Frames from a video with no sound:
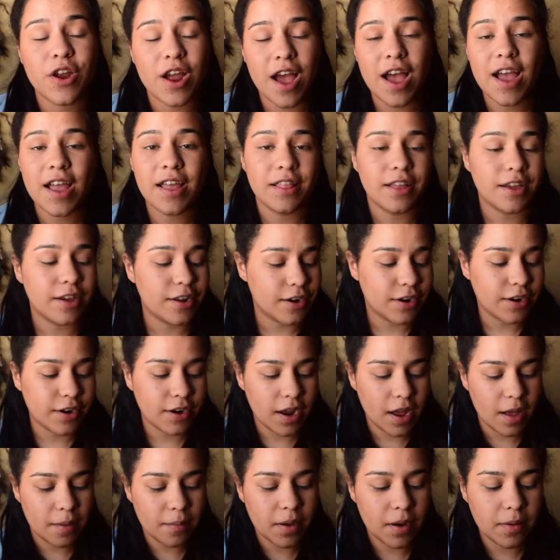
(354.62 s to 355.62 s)
highlighter,
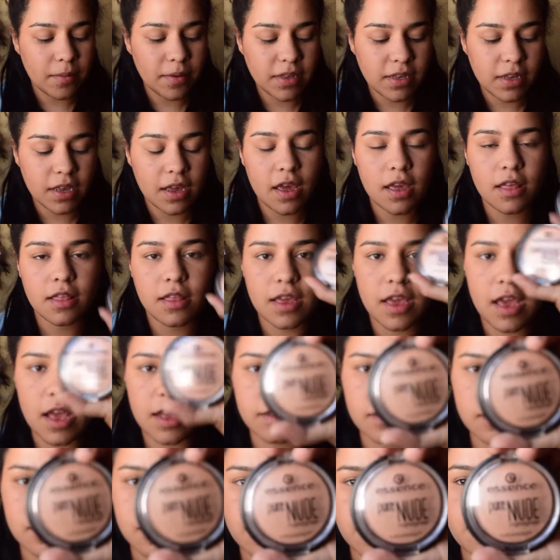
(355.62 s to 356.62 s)
I'm going to be taking the
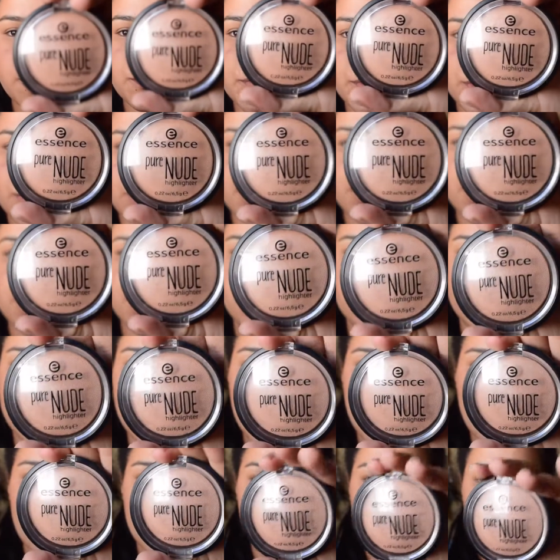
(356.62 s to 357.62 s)
Essence Pure Nude
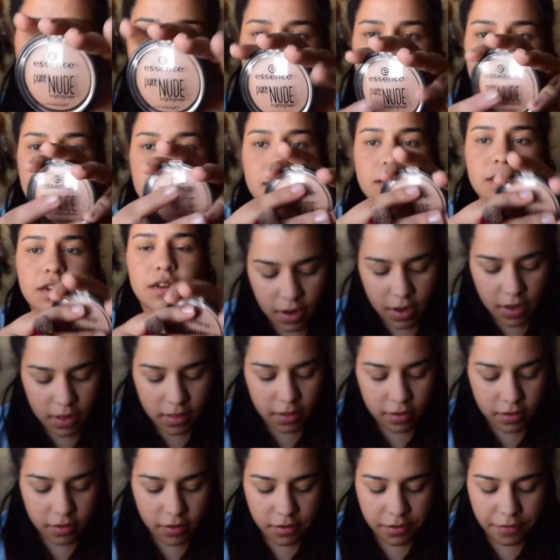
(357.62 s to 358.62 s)
Highlighter, and
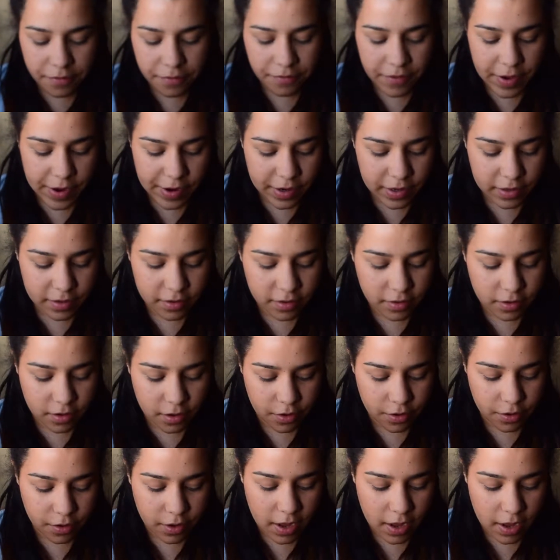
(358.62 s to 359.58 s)
this is a very subtle